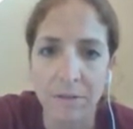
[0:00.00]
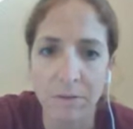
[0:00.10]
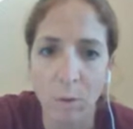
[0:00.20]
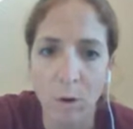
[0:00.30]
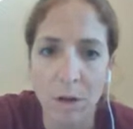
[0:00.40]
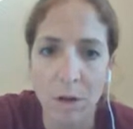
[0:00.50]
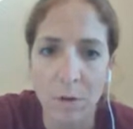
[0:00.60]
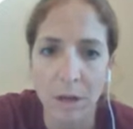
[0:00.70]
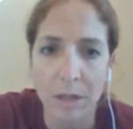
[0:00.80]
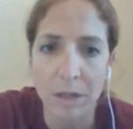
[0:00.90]
4
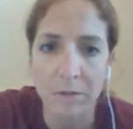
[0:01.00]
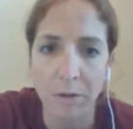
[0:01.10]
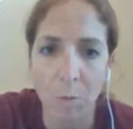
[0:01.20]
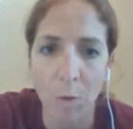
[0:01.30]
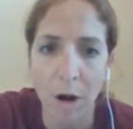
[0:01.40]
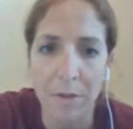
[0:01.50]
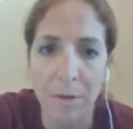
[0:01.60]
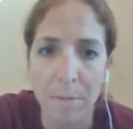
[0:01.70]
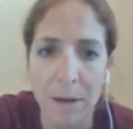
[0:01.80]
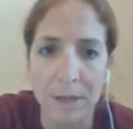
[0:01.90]
units from where the
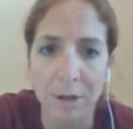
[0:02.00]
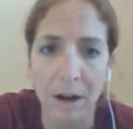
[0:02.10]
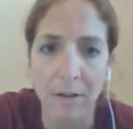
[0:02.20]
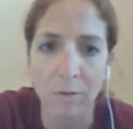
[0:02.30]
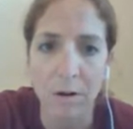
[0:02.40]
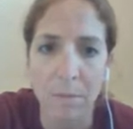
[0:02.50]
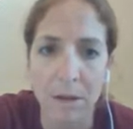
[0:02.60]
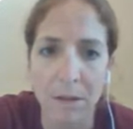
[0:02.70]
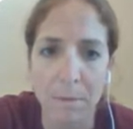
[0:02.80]
base graph would have been.